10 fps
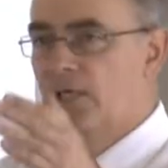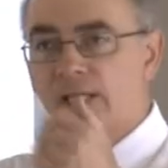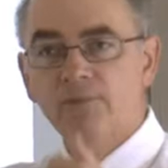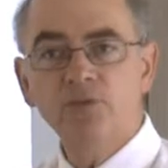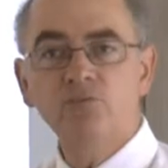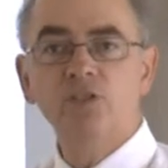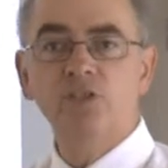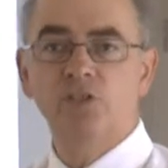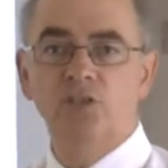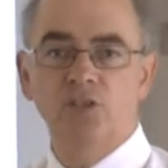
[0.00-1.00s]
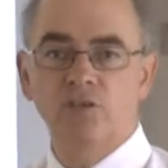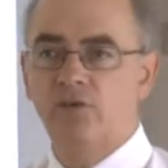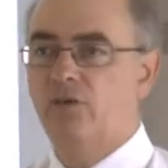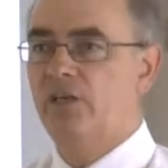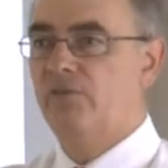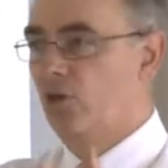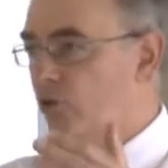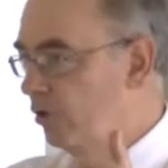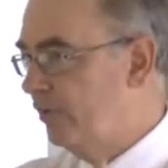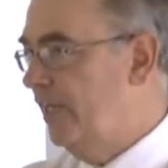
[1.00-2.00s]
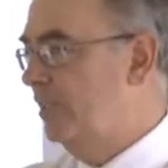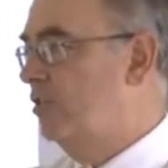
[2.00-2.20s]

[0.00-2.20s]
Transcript: come to reassert the authority of God over his